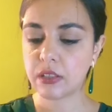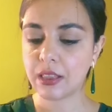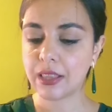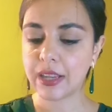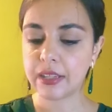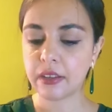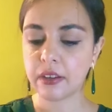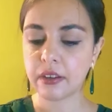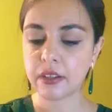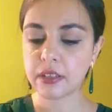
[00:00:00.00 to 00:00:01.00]

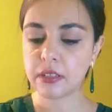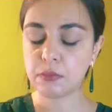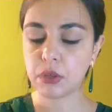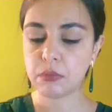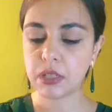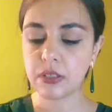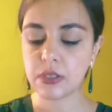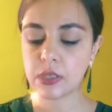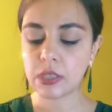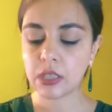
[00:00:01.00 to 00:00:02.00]
light-hearted
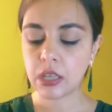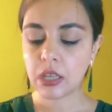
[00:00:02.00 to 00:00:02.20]
moments,